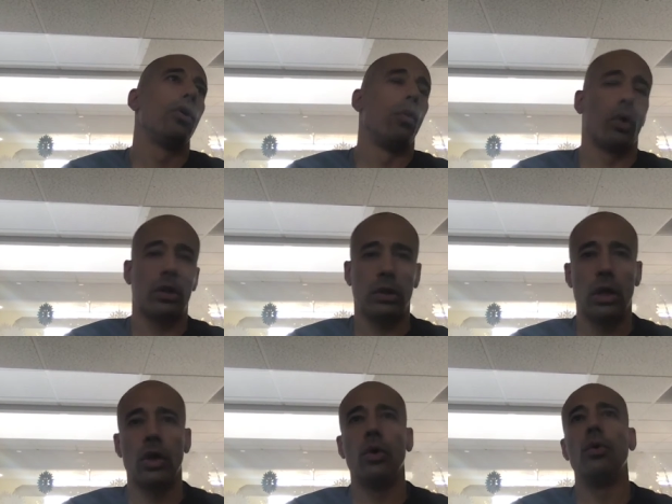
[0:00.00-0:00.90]

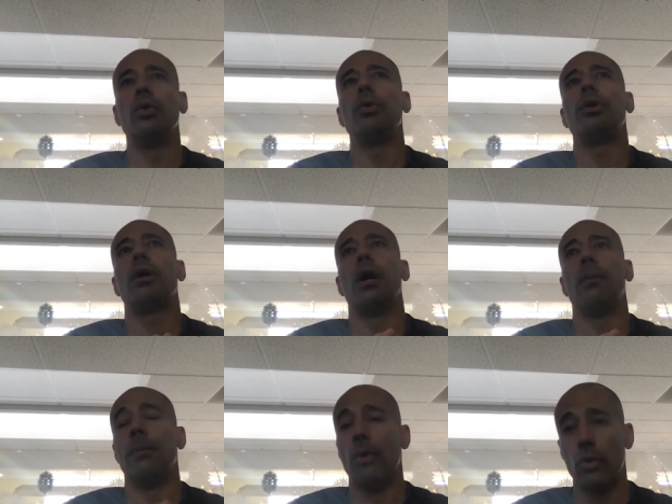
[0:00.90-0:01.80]
workload,
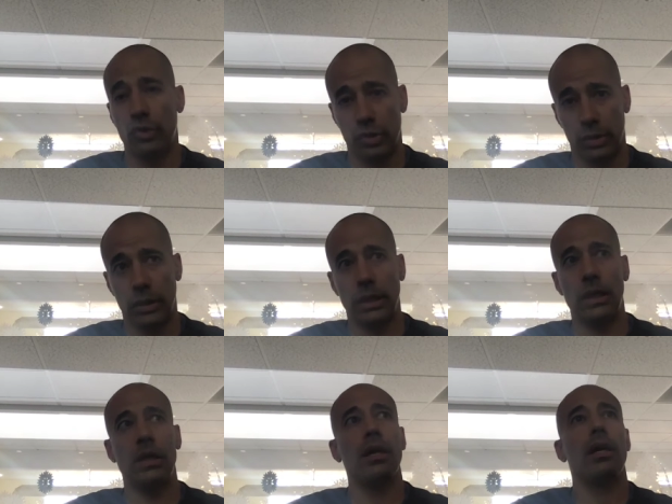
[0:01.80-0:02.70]

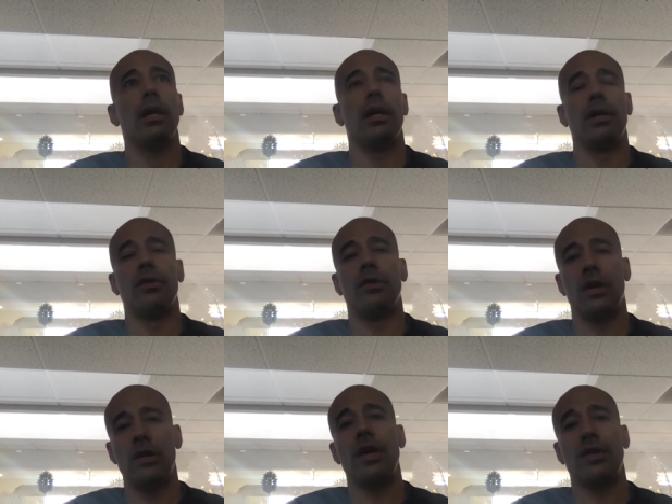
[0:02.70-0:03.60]
emotionally. It is
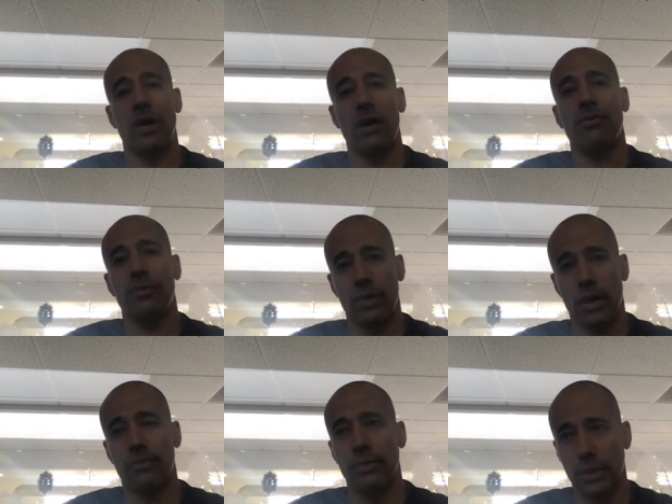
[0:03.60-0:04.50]
a
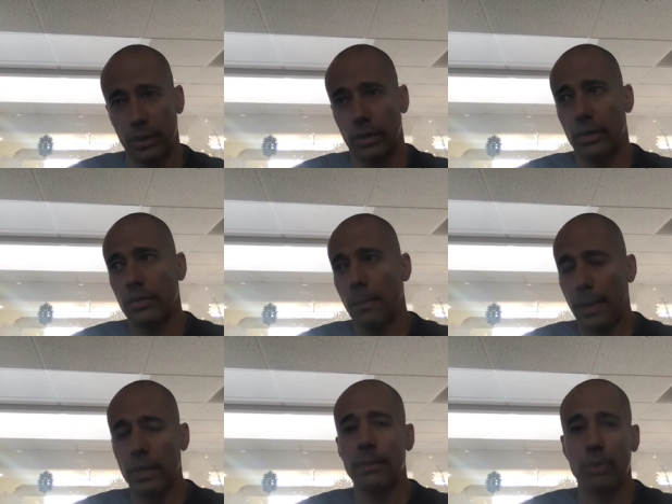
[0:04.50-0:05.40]
tough year,
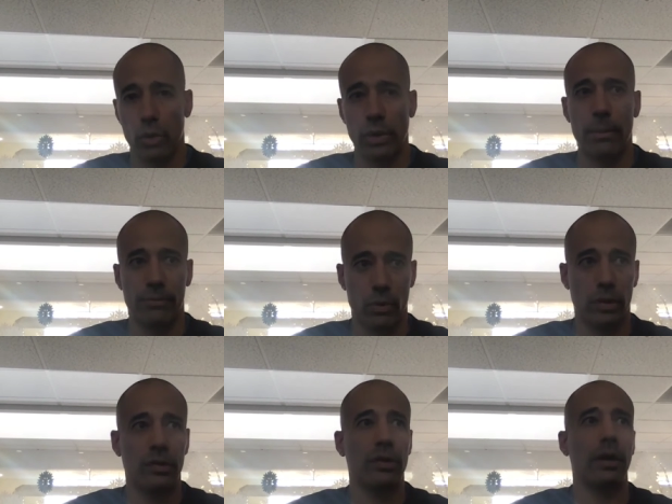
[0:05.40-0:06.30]
depending on the program, of
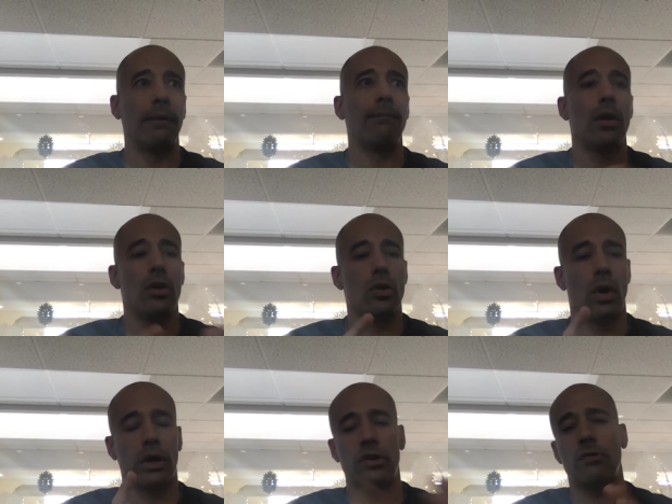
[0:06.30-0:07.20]
course. You
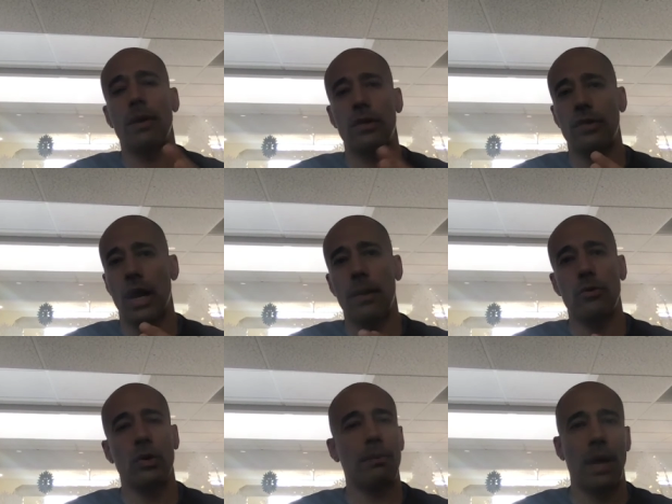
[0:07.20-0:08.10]
are going to spend time
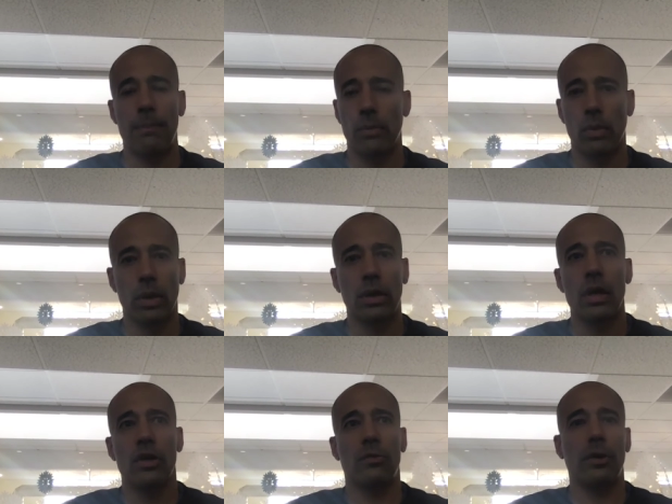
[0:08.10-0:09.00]
doing
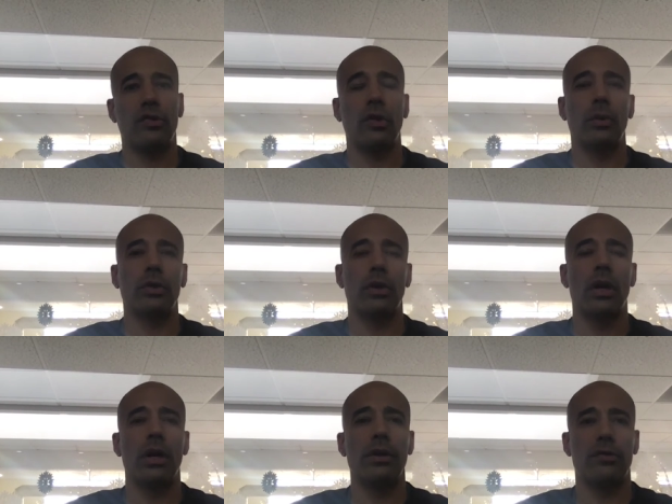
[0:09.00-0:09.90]
paperwork, especially when you're
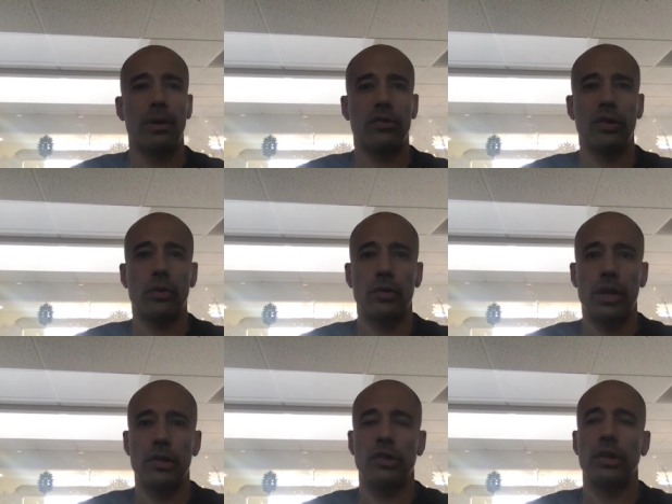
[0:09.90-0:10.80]
on a specialty
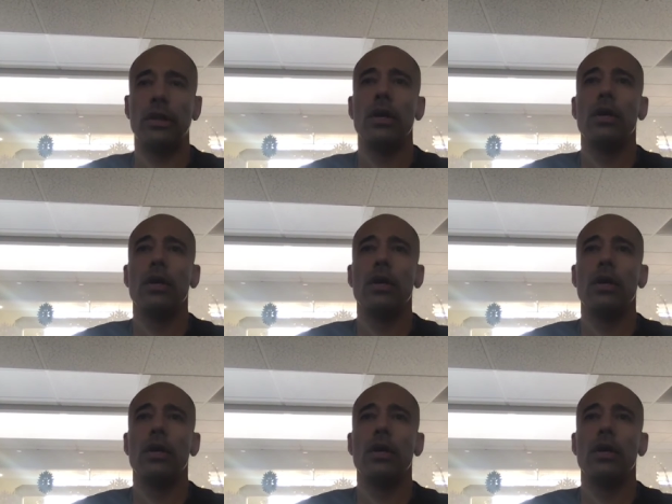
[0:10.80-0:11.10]
rotation,